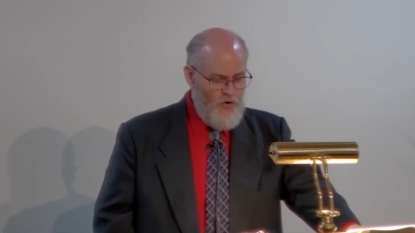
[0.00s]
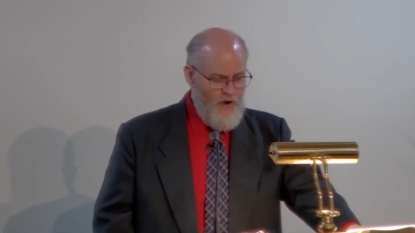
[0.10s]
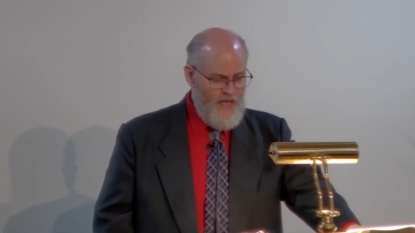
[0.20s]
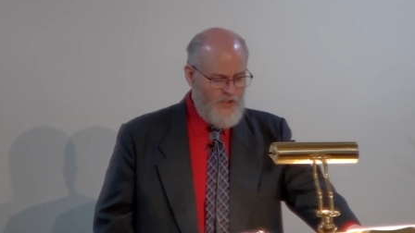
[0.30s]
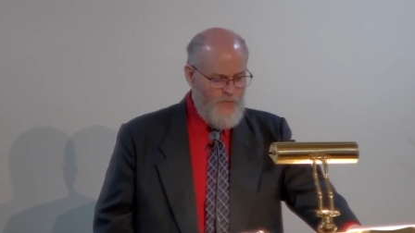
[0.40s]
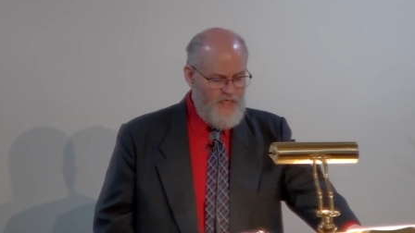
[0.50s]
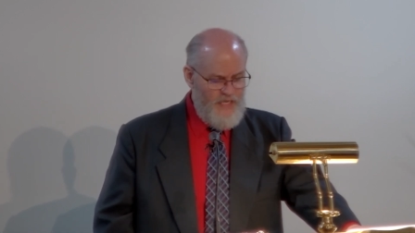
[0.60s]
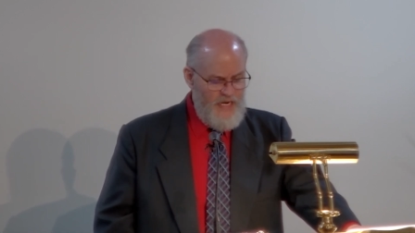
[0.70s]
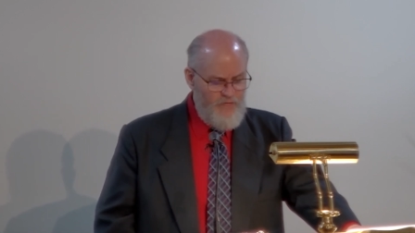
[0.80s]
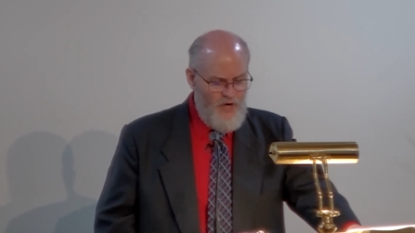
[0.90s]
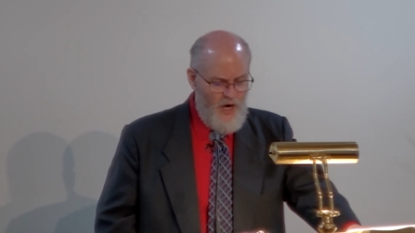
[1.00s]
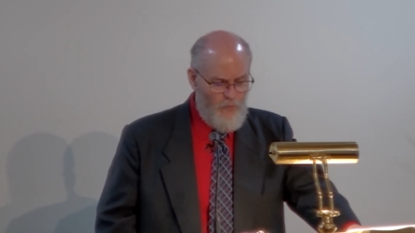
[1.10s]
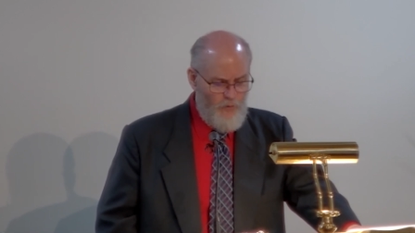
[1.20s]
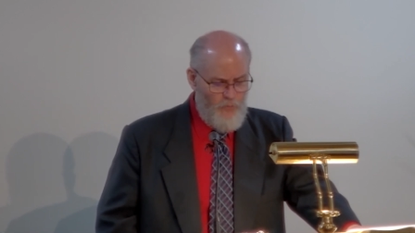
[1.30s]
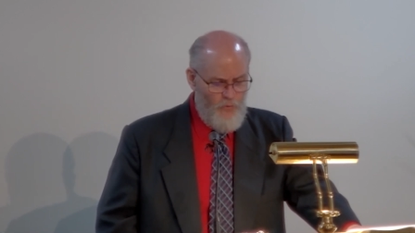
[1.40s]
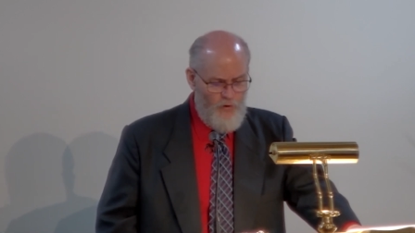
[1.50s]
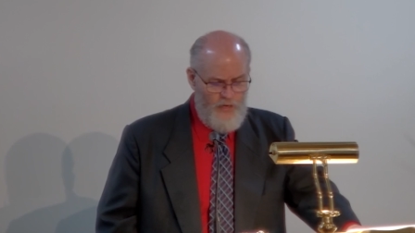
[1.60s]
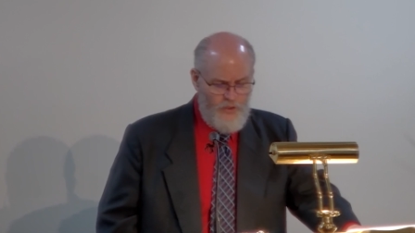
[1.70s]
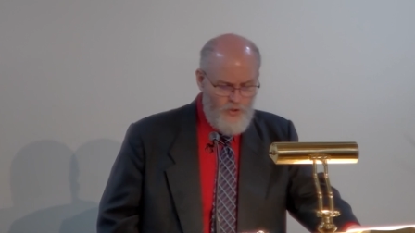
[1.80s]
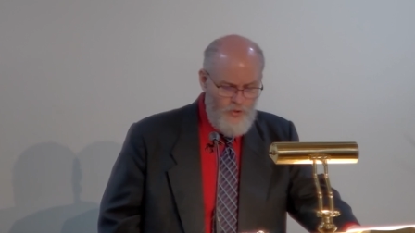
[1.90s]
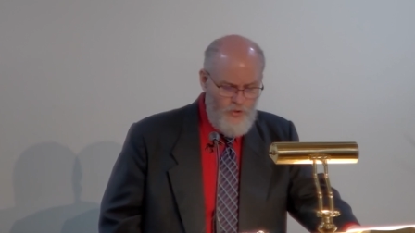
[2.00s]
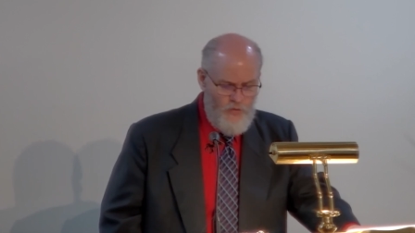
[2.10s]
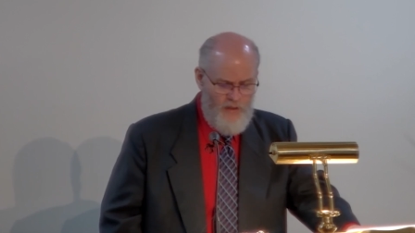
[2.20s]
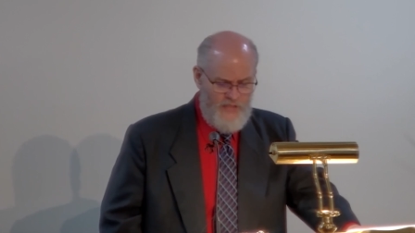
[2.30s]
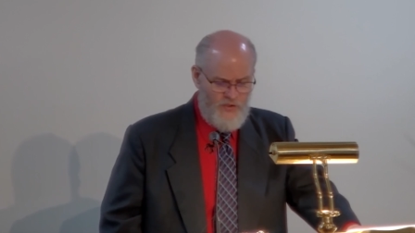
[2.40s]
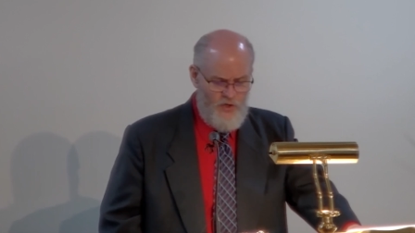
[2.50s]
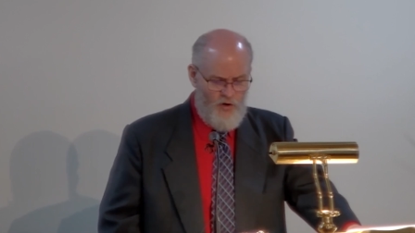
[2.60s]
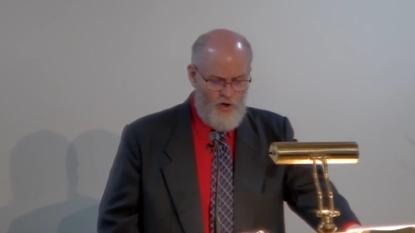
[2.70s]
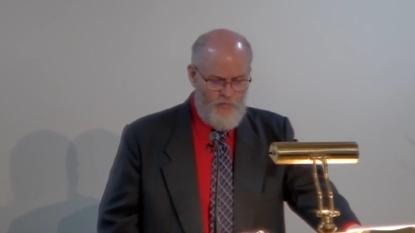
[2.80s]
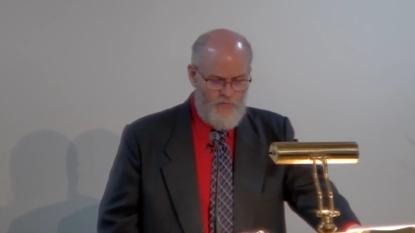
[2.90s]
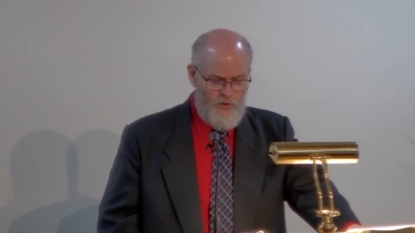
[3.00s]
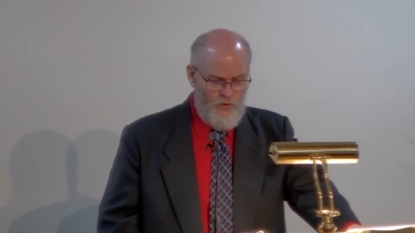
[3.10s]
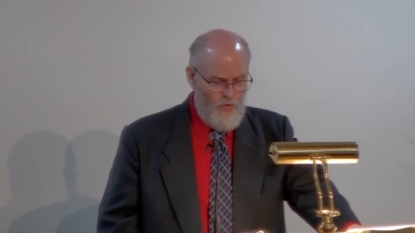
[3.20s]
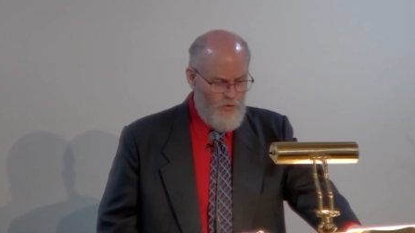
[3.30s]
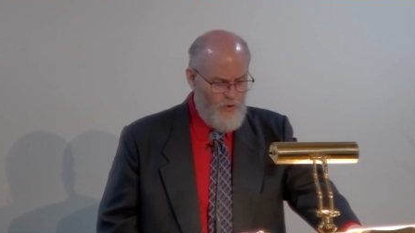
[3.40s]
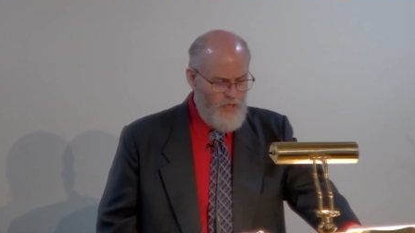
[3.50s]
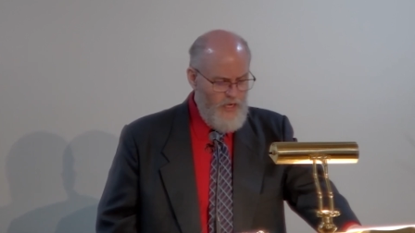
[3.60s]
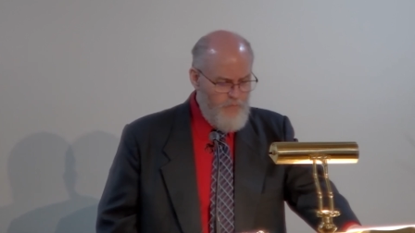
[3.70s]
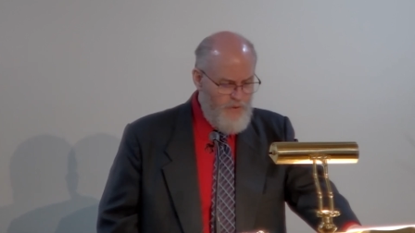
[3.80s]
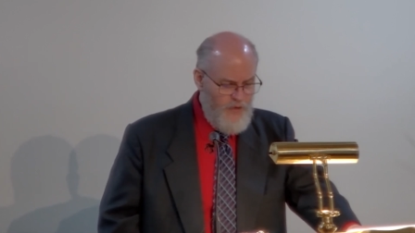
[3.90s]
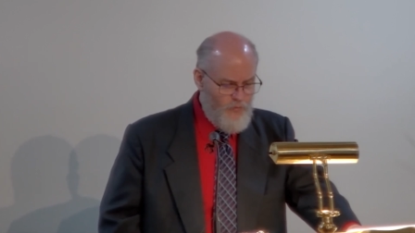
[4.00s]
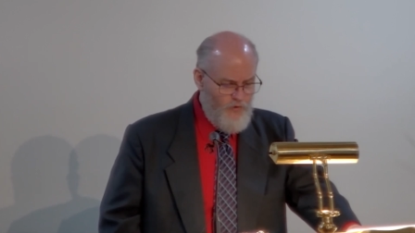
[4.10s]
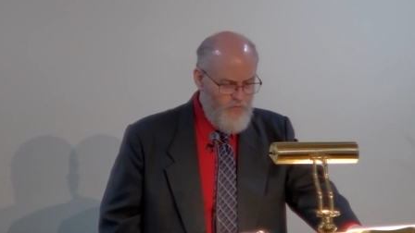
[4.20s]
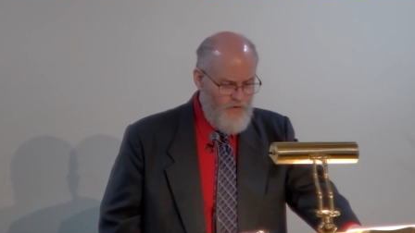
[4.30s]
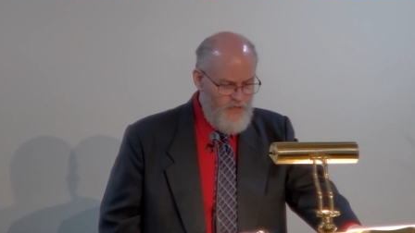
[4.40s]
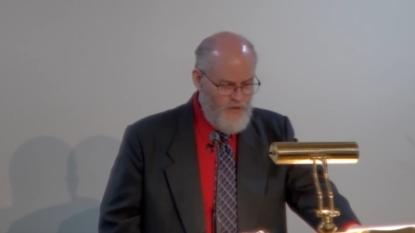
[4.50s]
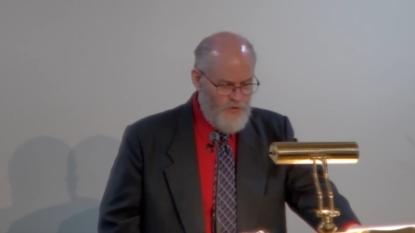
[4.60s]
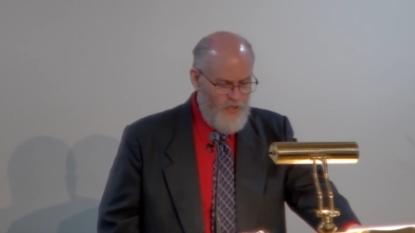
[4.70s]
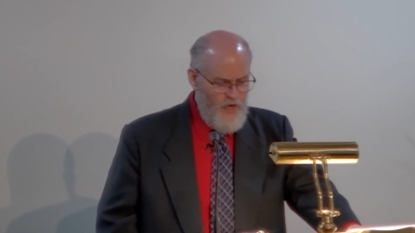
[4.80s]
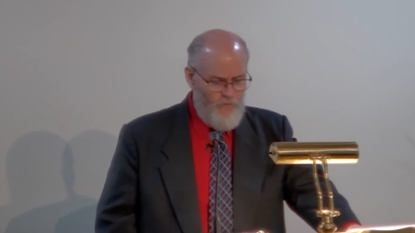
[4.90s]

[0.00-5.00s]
Who has believed our report, and to whom has the arm of the Lord been revealed?